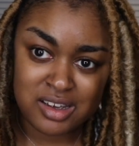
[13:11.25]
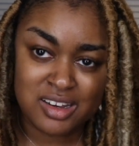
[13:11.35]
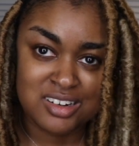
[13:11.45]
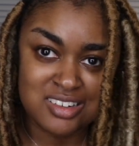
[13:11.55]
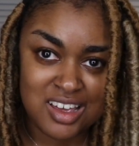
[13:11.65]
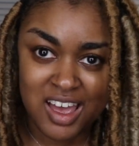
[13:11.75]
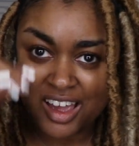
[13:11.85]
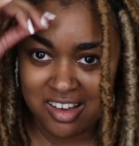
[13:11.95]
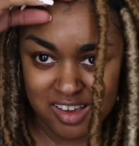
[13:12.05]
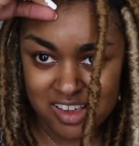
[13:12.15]
and I
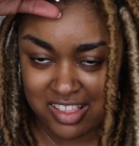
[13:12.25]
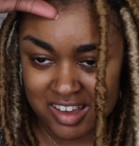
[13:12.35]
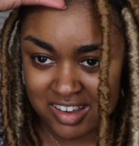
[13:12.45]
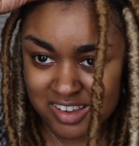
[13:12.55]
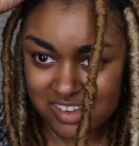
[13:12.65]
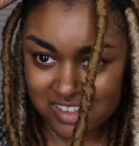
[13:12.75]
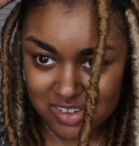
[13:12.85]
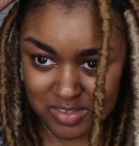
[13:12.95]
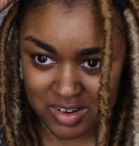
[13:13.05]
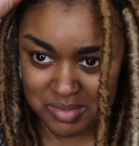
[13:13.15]
caught like the
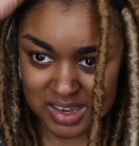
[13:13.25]
front of my